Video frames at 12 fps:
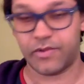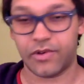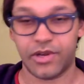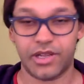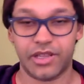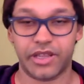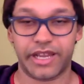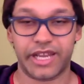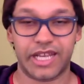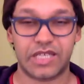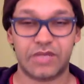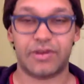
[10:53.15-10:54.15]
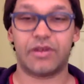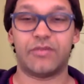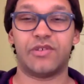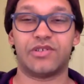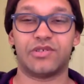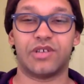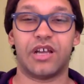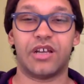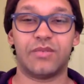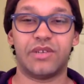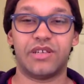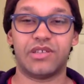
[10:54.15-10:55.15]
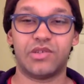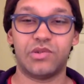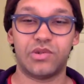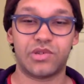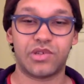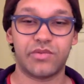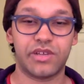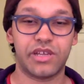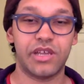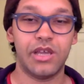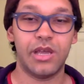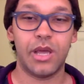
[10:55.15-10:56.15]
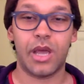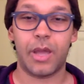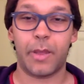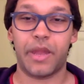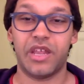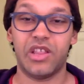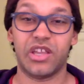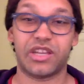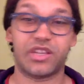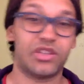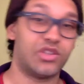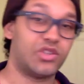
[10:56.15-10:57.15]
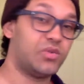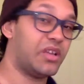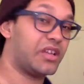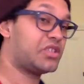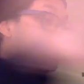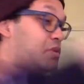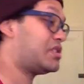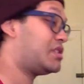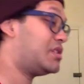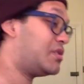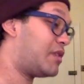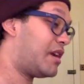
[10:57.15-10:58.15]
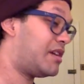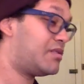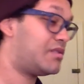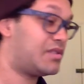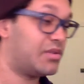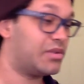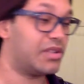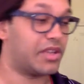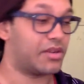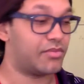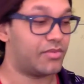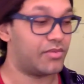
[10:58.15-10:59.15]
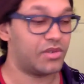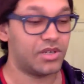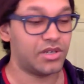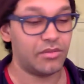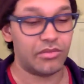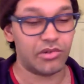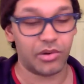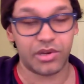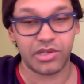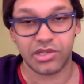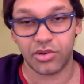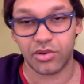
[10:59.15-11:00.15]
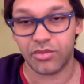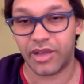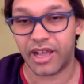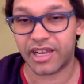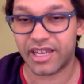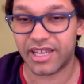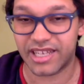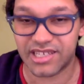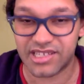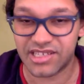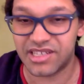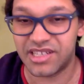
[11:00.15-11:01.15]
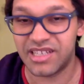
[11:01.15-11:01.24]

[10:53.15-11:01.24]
put in like an experimental Iron Man suit or something, and then it like the suit like twisted around, so he like broke his lower back, I guess.